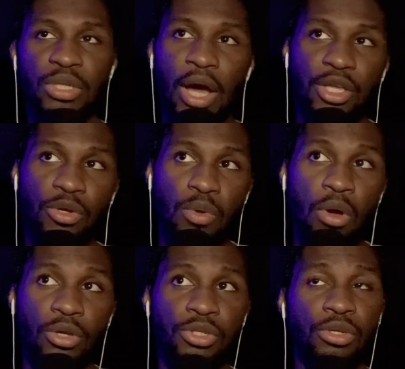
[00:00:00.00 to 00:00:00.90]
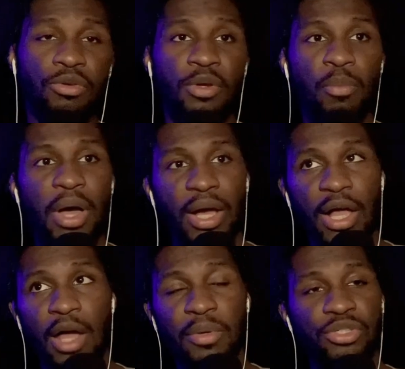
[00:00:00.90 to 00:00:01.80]
Whose side are you on? Do you agree
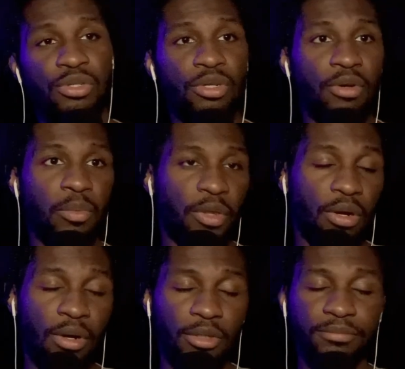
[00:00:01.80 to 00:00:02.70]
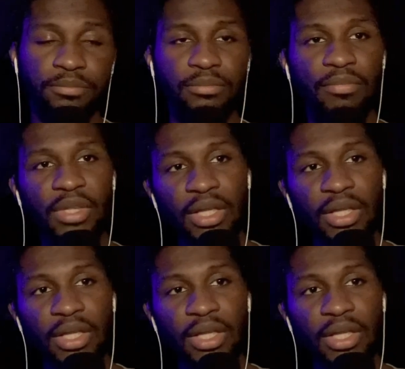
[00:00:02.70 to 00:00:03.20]
with my comments? Do you agree with her?